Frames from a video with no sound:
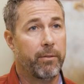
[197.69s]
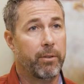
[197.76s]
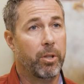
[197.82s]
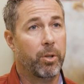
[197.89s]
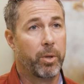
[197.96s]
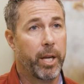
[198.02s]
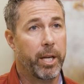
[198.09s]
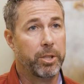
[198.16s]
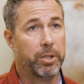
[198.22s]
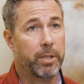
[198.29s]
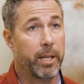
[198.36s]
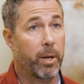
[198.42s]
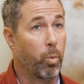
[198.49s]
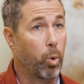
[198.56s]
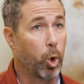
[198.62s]
of a
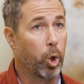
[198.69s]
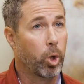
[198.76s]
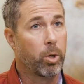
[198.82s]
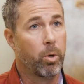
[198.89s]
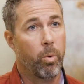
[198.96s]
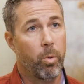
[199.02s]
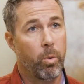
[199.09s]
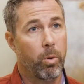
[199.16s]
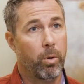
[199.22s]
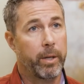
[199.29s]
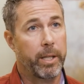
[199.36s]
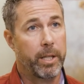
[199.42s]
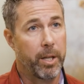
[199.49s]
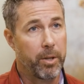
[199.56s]
location at work or any